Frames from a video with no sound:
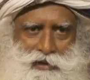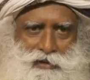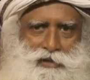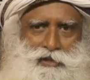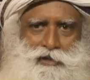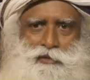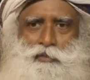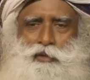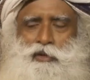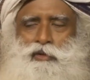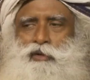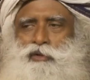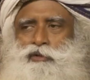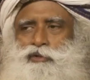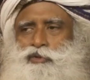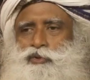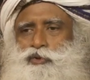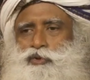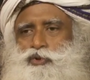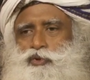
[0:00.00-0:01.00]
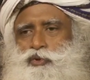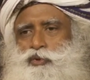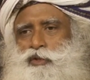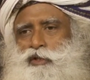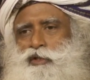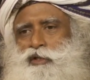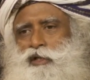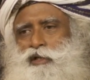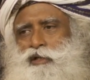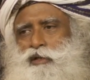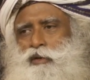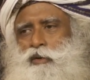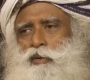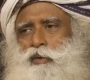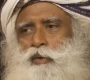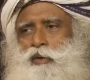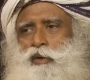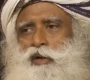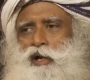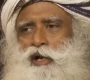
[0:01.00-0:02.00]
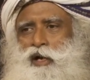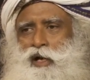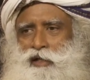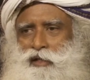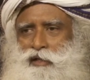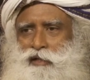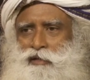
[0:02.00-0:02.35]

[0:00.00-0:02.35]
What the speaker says: is because you're chewing the old cud.